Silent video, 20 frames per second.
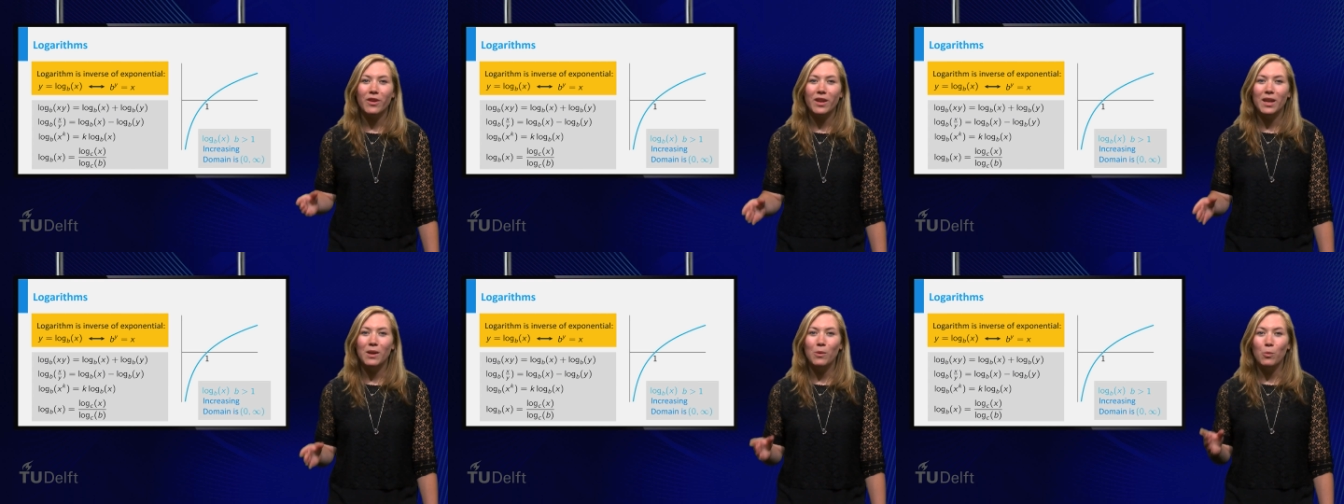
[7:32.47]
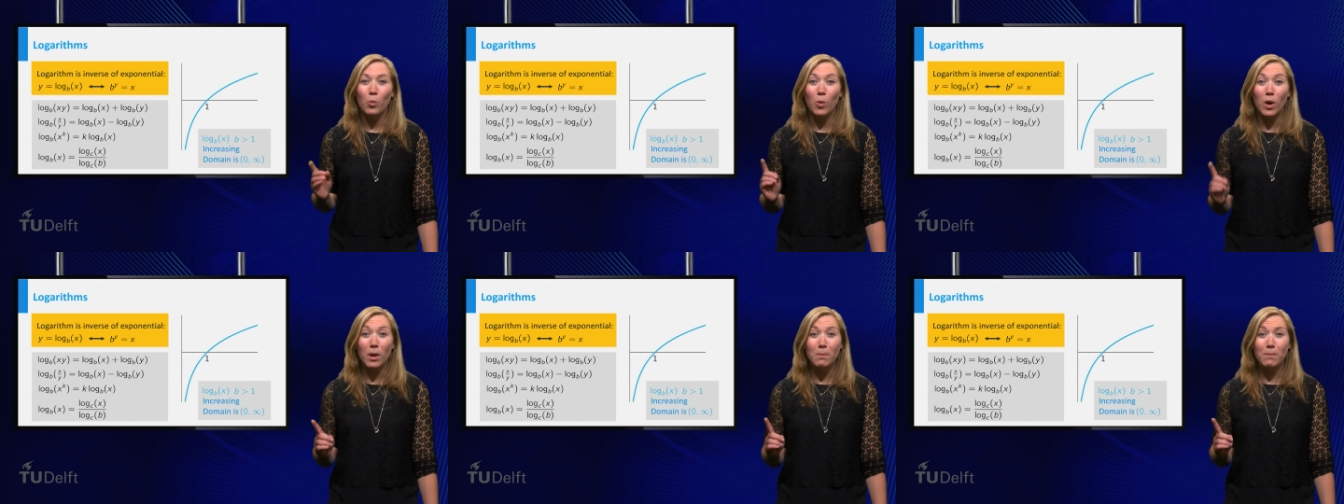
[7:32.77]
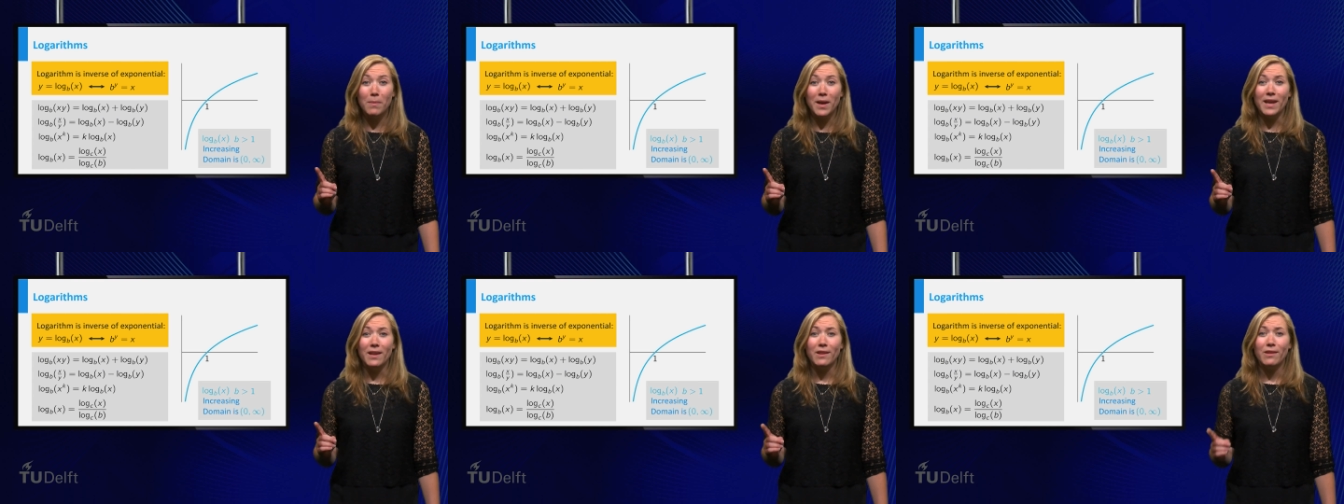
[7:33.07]
in one
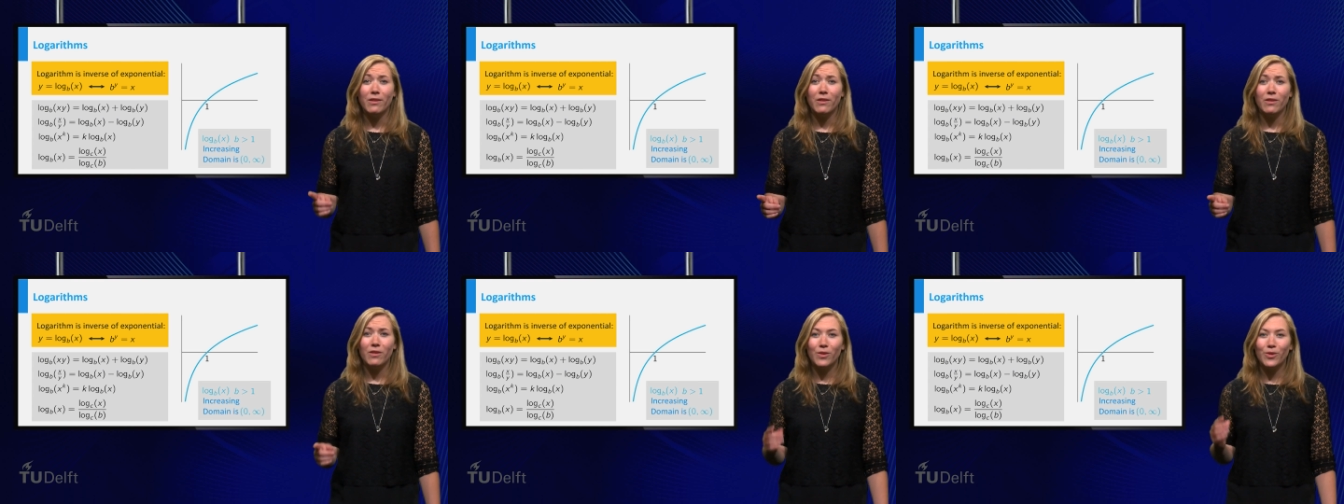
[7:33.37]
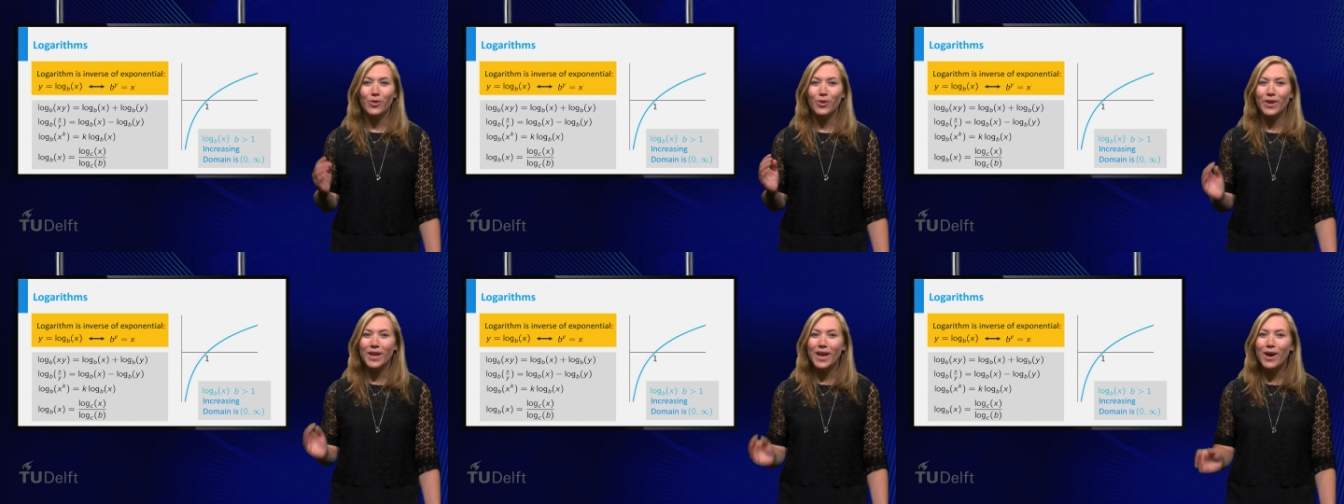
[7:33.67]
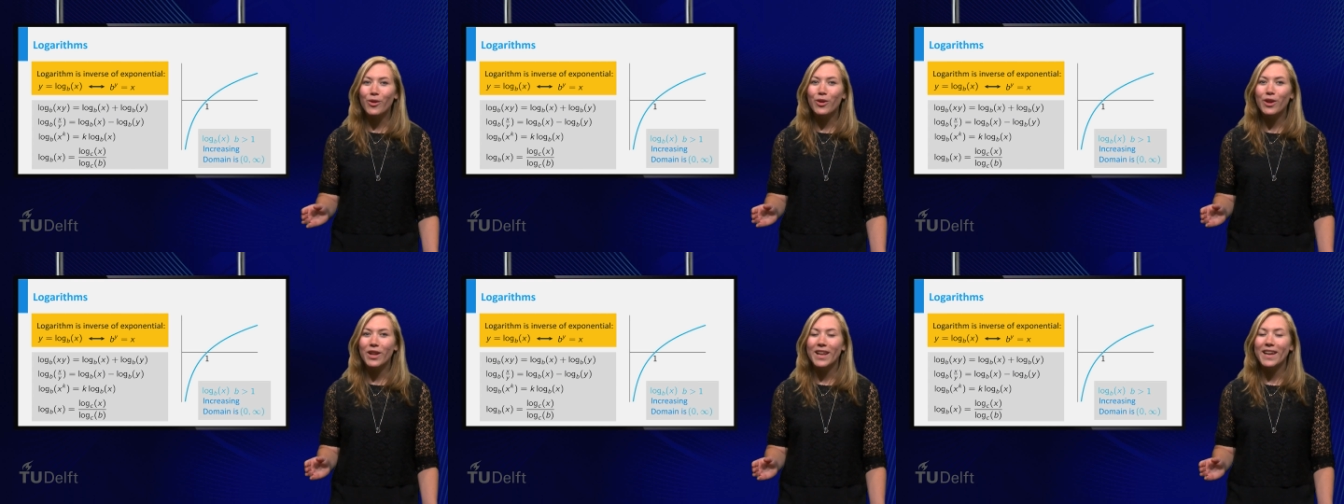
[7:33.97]
base to
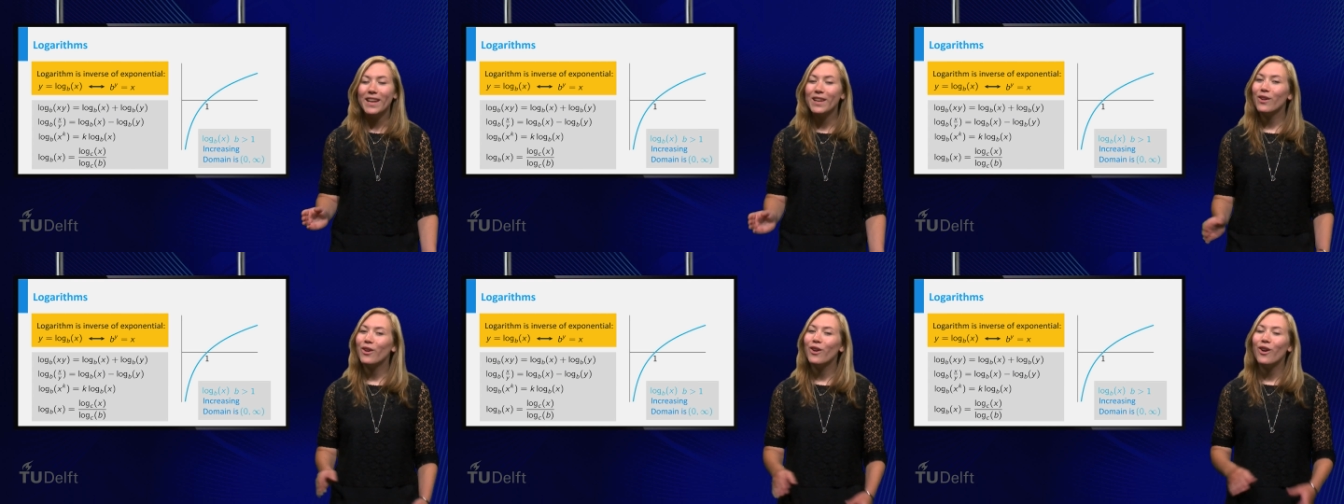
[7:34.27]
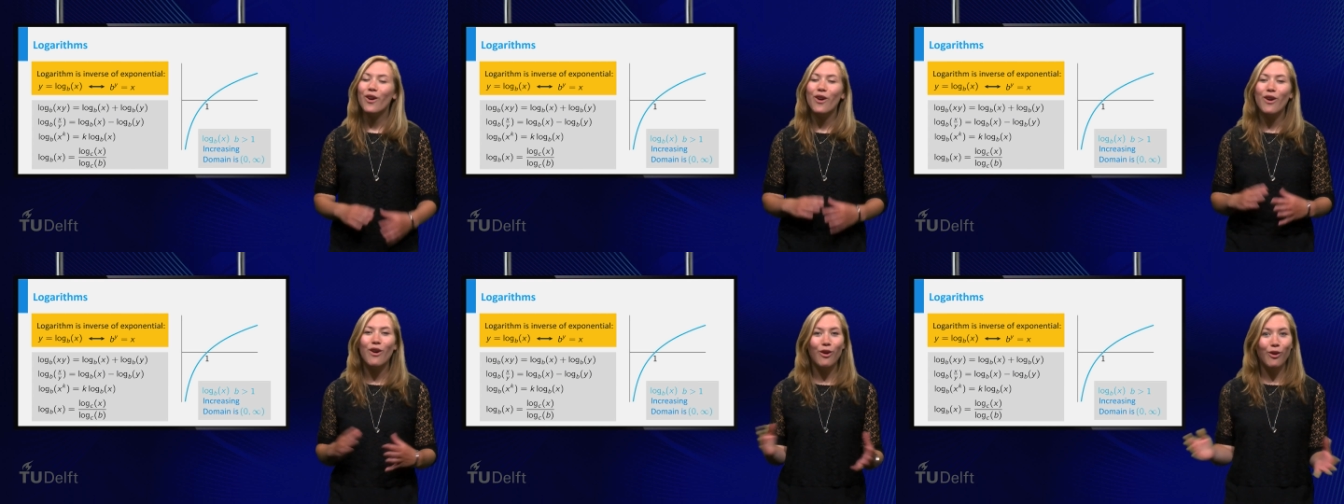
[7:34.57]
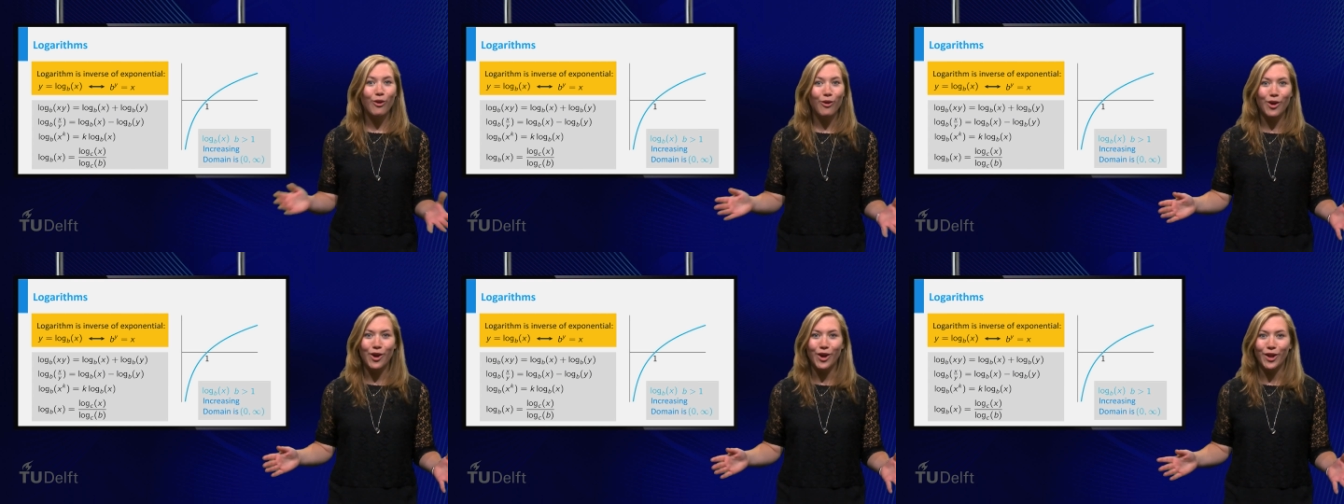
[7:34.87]
calculate
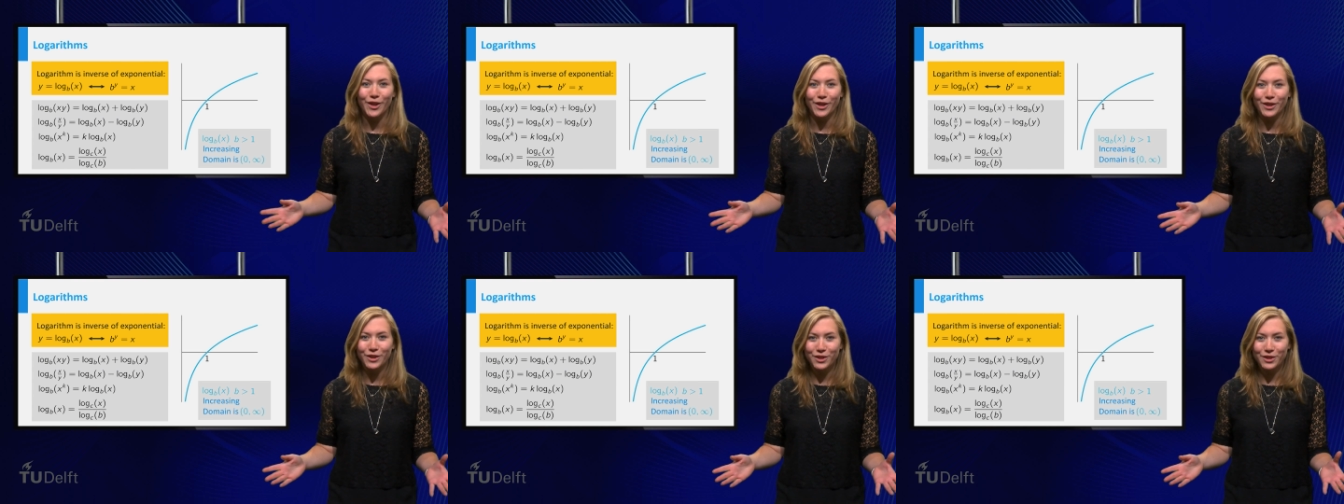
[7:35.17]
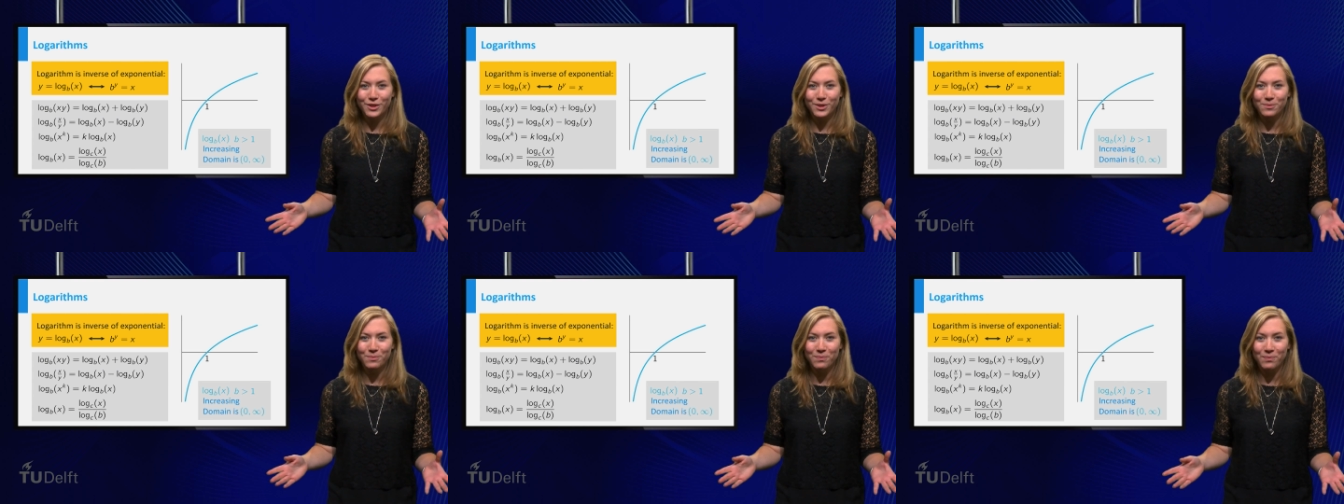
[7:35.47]
all others.